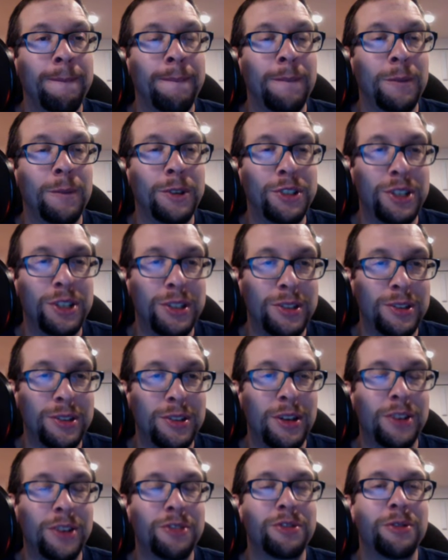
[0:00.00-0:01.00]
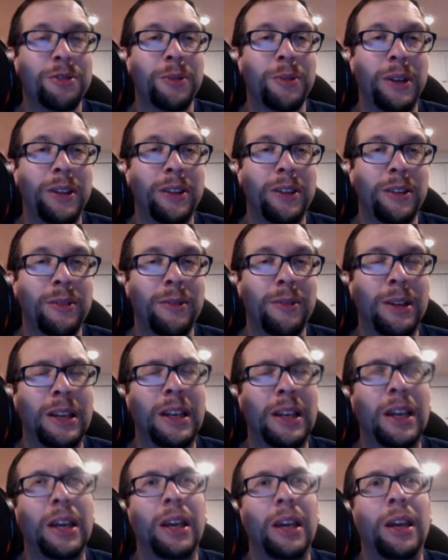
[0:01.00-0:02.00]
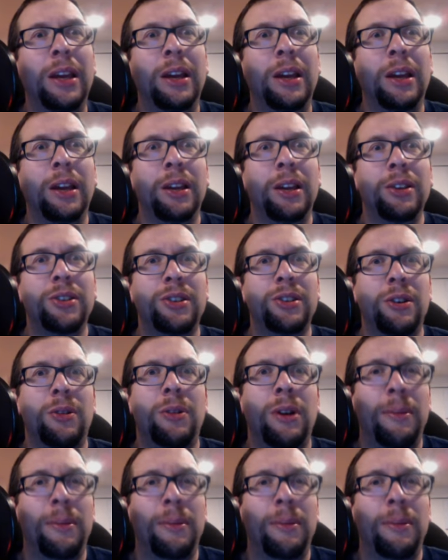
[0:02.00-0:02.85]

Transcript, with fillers: Which is not true either. So